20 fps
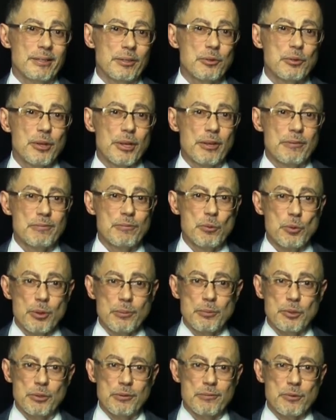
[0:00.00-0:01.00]
Learning at
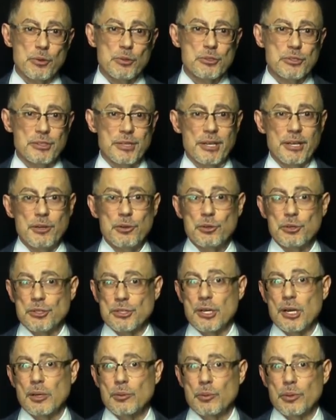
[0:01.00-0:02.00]
Fordham University, here to
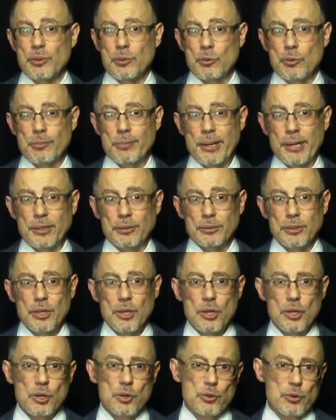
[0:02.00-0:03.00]
talk with you about
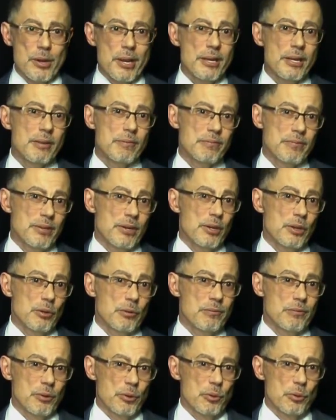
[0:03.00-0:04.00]
creating video
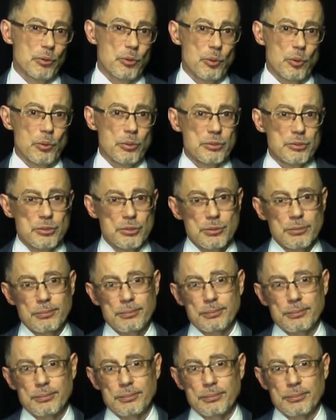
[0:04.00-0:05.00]
for your course.
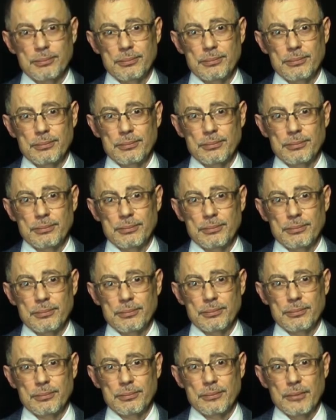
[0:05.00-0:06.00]

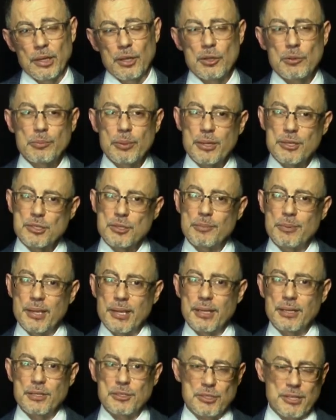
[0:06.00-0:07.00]
A good place to
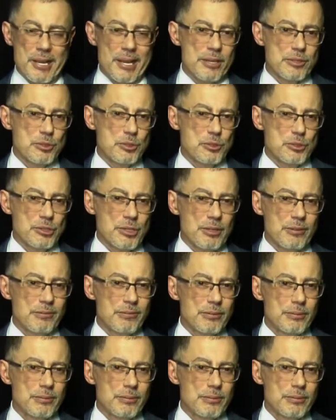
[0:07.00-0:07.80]
begin is to ask yourself,